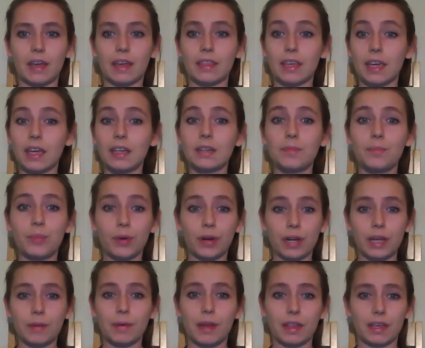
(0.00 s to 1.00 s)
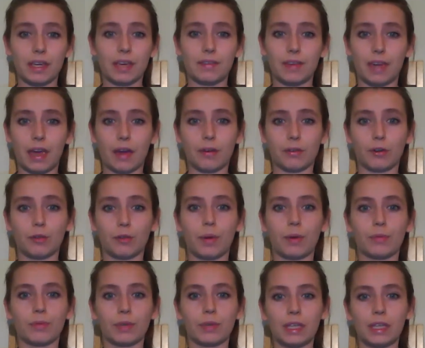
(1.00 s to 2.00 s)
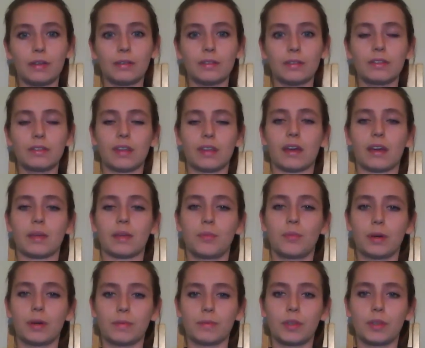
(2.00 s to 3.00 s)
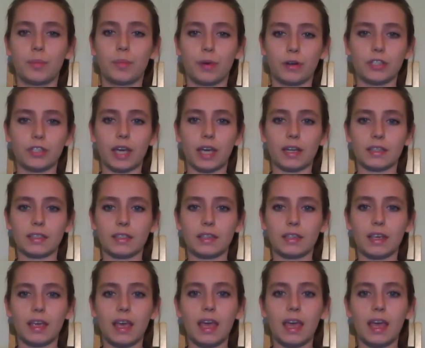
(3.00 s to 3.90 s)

I think I did pretty well in giving our group a really good starting point with the project.